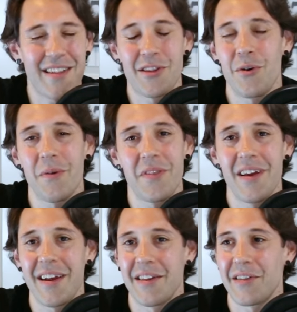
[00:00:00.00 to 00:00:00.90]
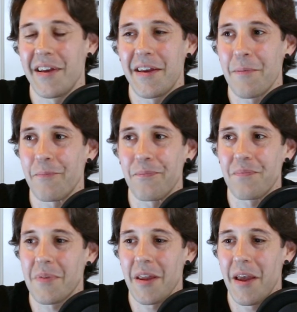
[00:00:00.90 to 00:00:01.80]
That's the whole thing, is like,
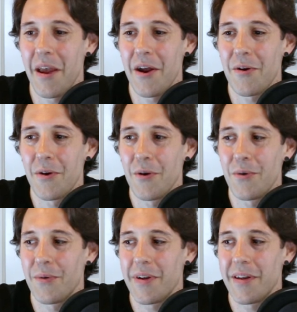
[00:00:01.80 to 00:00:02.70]
AARO